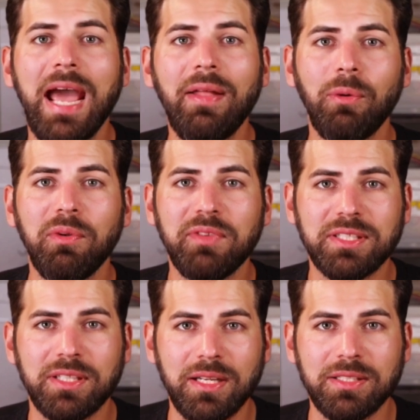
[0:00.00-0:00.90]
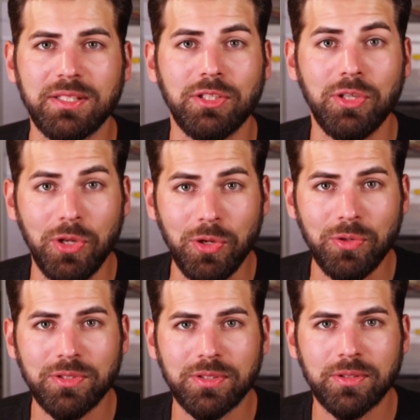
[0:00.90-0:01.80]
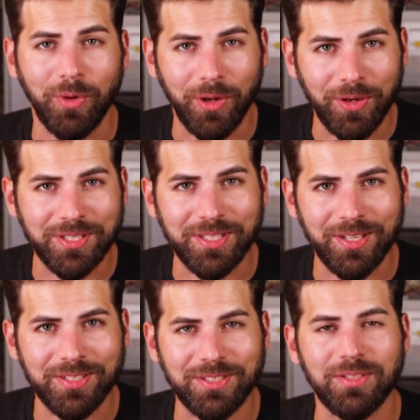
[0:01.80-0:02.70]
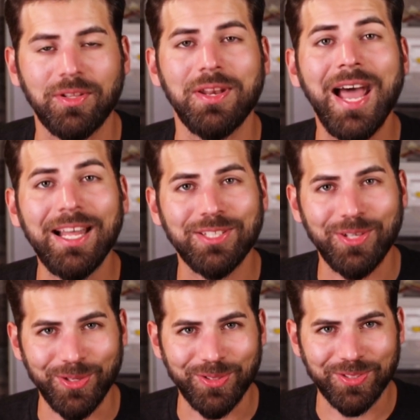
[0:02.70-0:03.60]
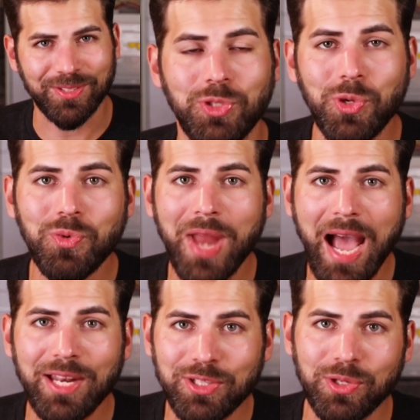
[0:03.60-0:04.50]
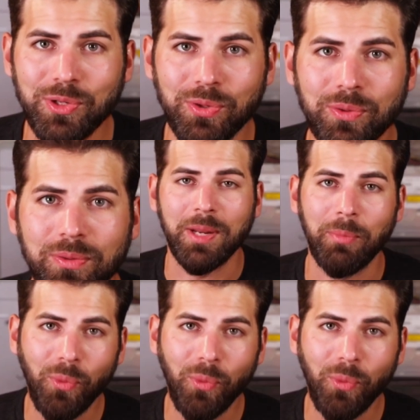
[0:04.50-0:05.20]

now that we've discussed the to dos, we're going to discuss not to dos. Do not do number